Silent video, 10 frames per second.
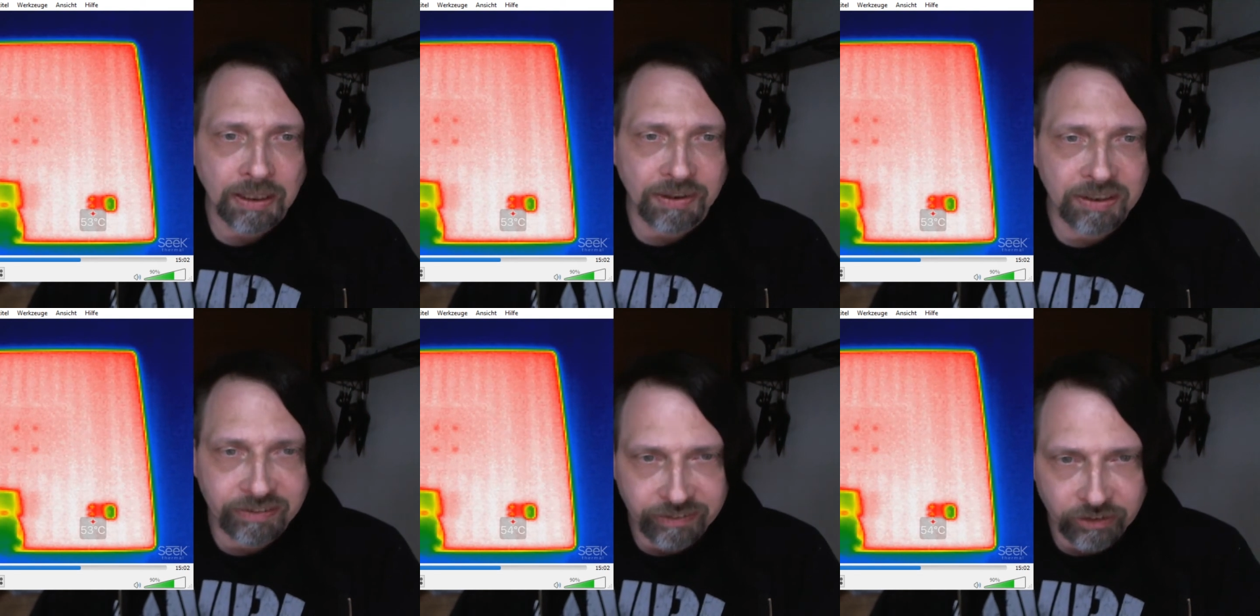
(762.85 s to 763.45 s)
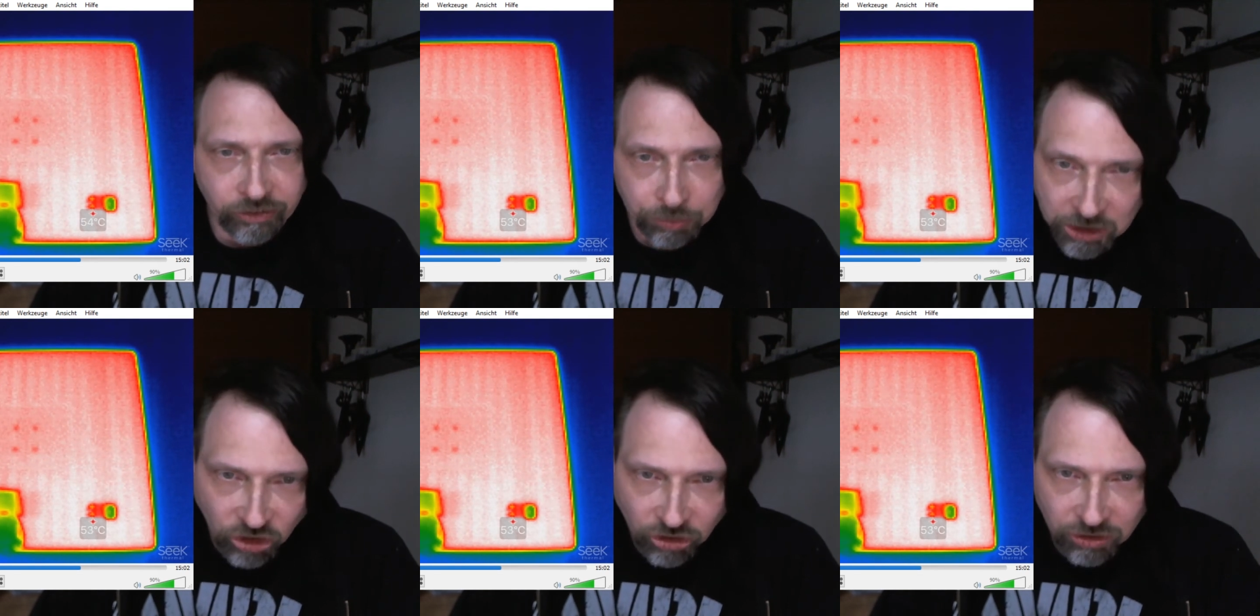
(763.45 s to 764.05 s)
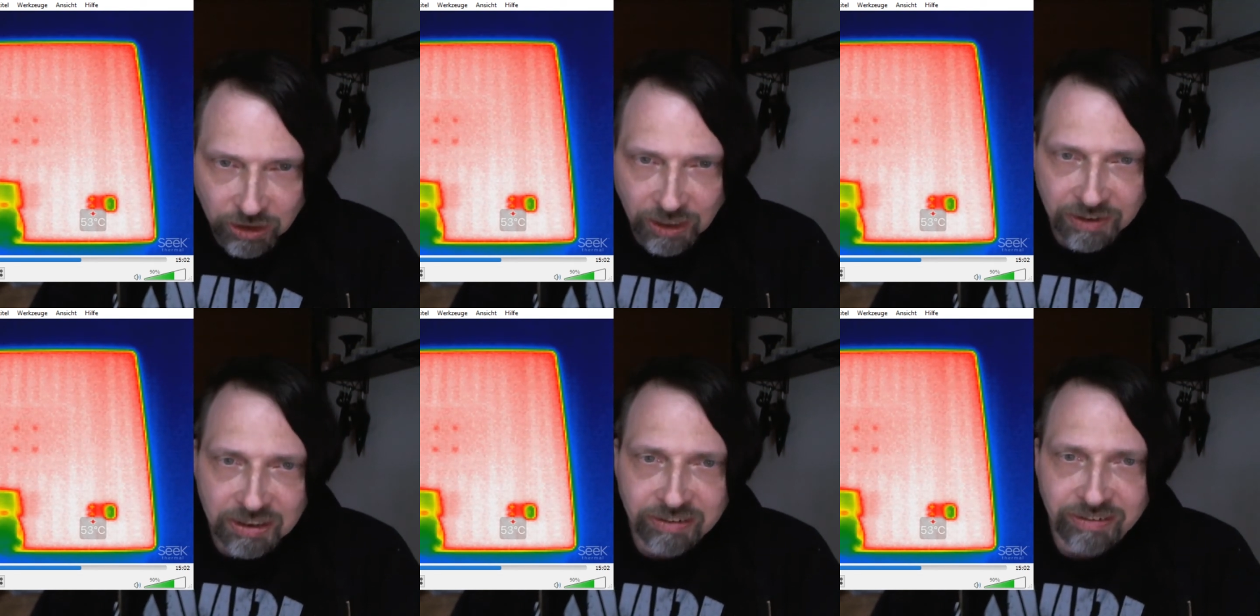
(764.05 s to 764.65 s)
this is the switch, and
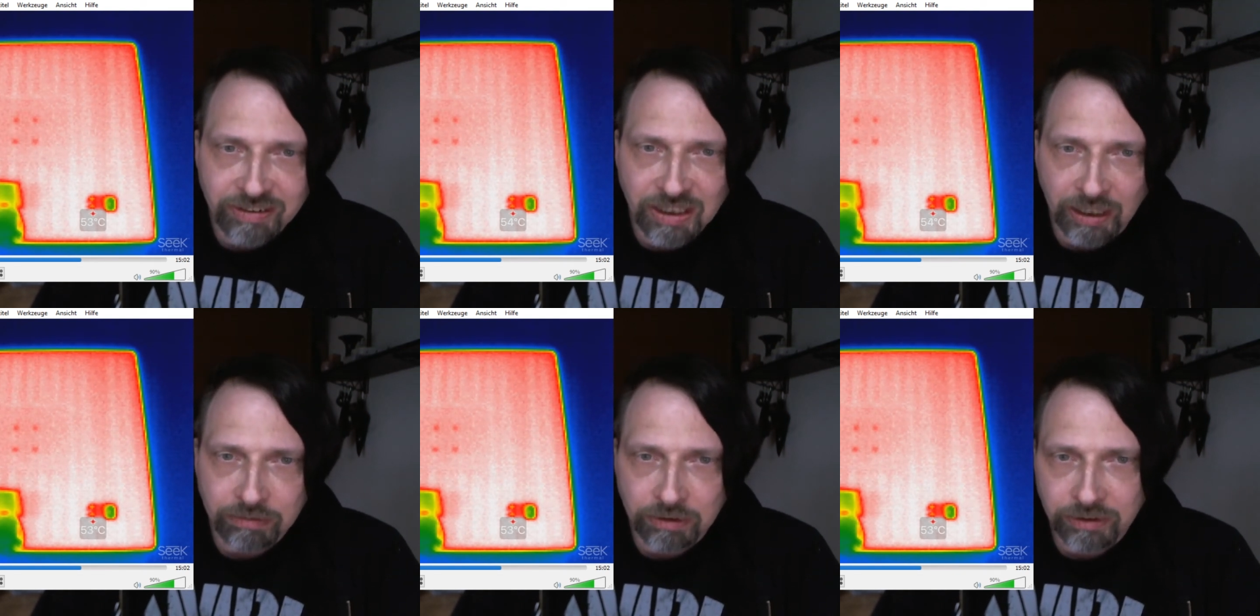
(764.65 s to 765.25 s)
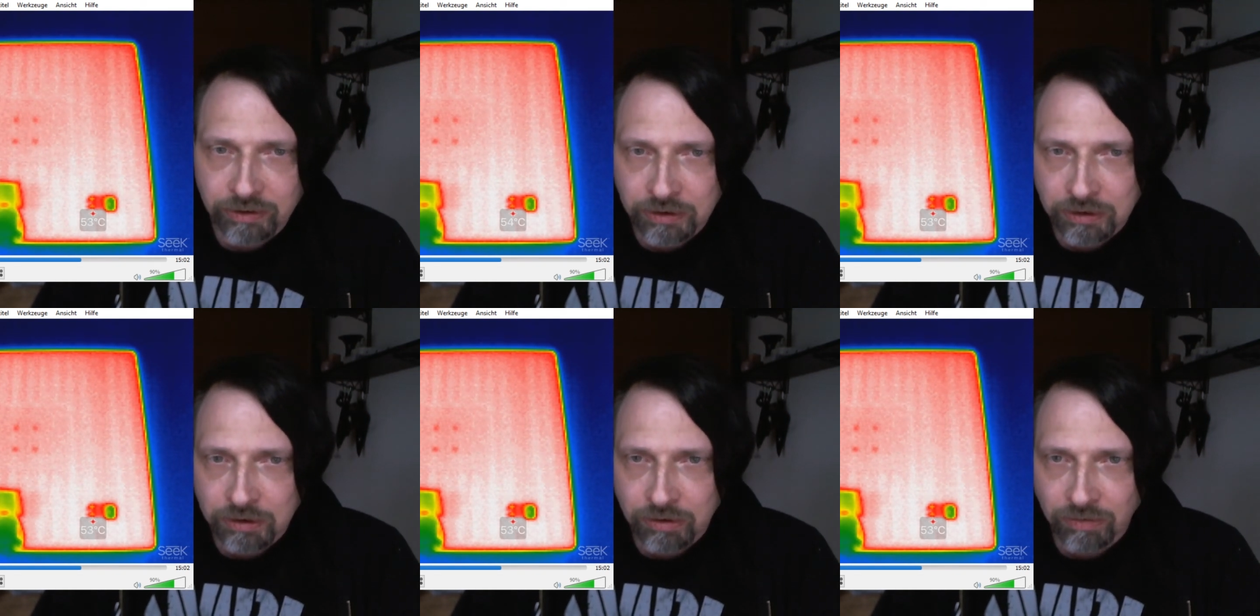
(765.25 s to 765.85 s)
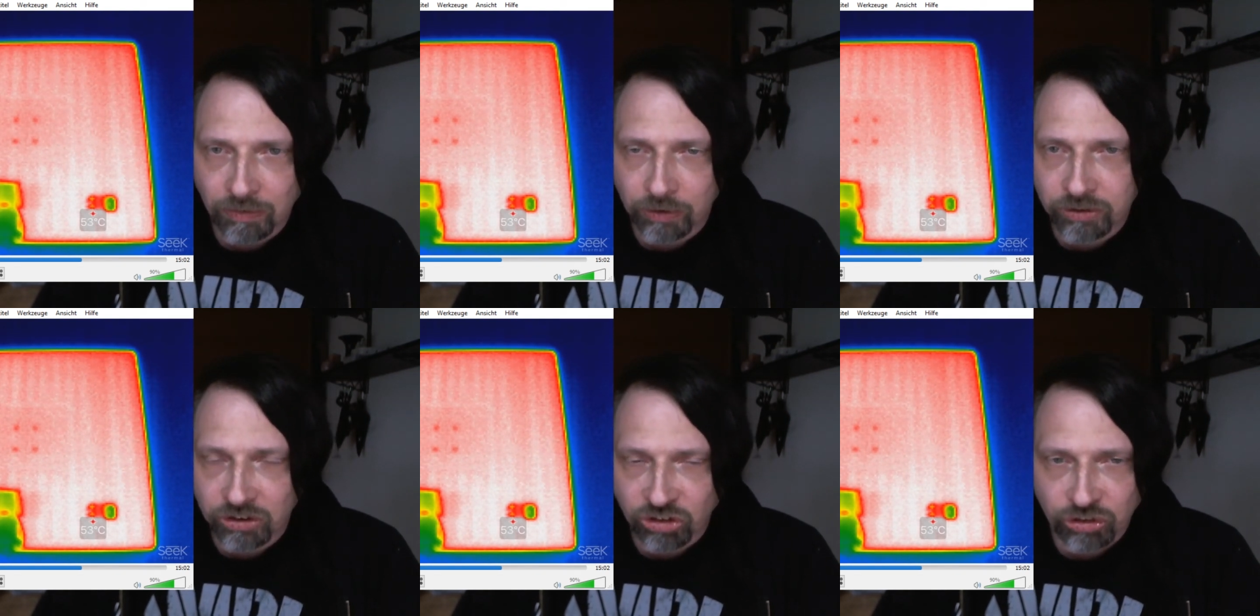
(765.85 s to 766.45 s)
this is the 100
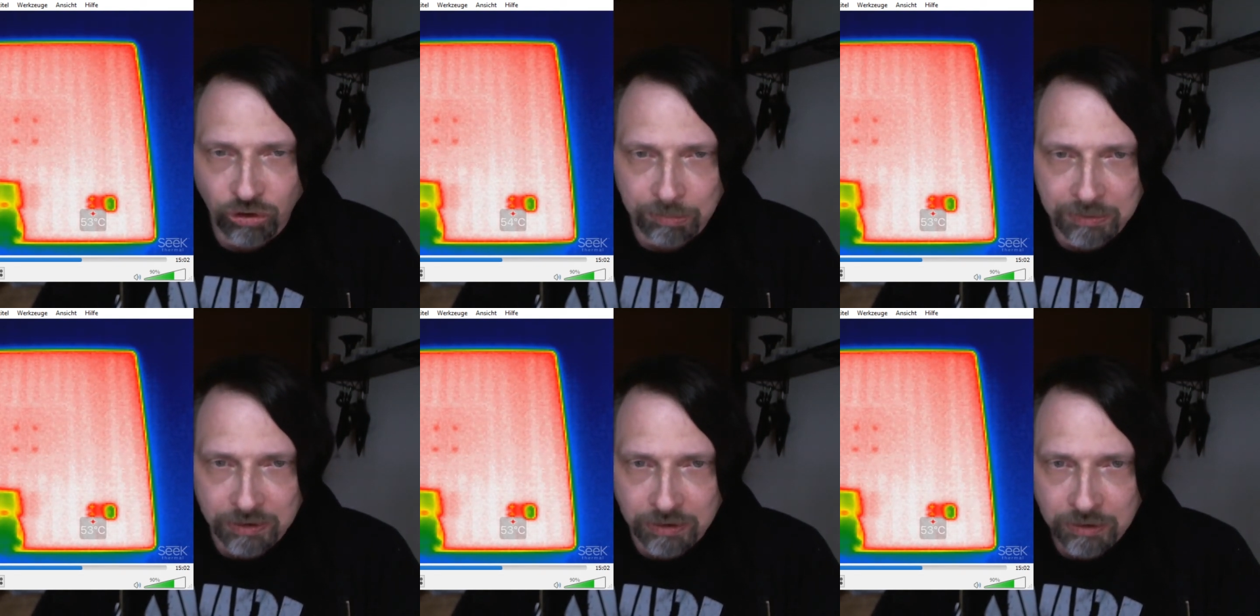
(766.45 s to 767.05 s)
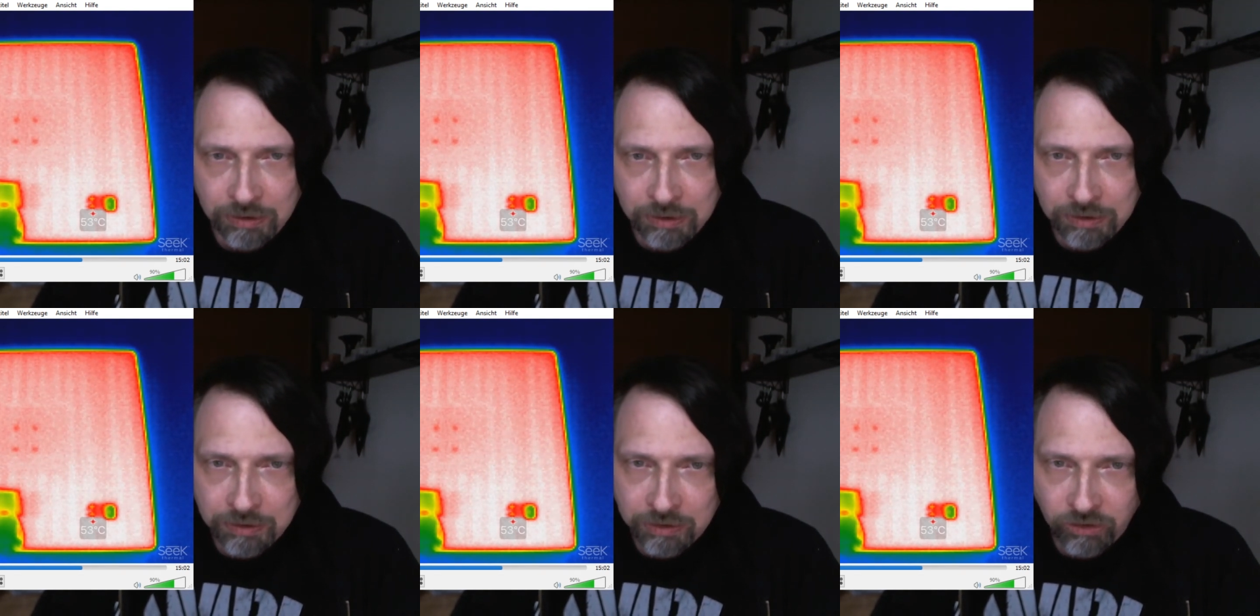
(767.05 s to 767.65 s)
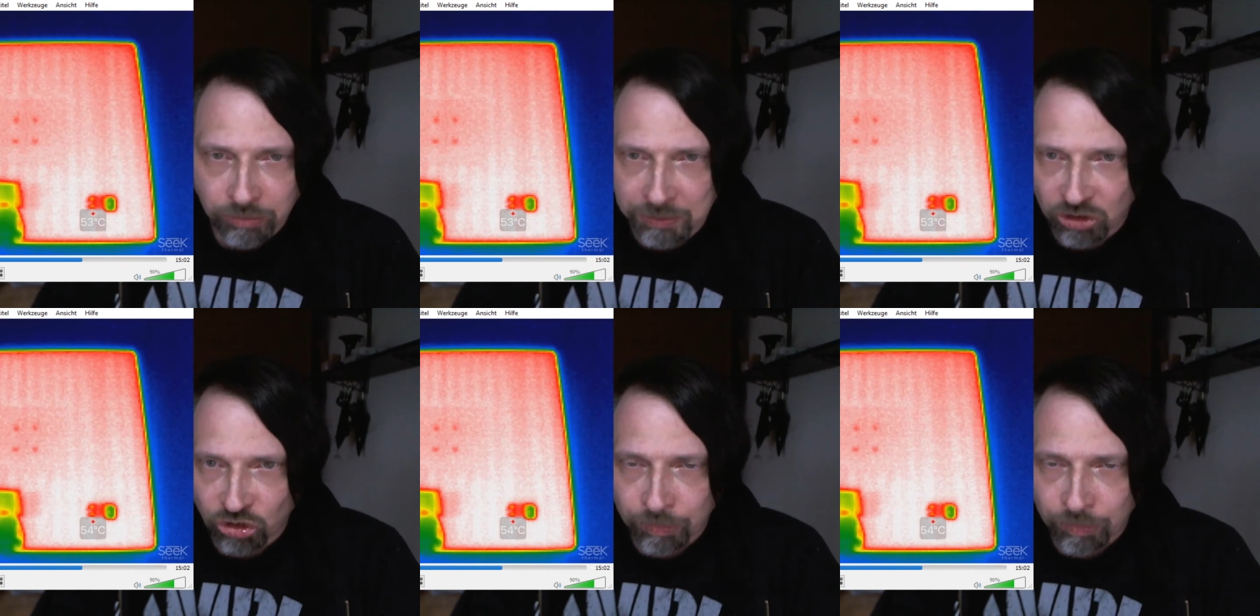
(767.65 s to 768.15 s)
voltage terminal switch.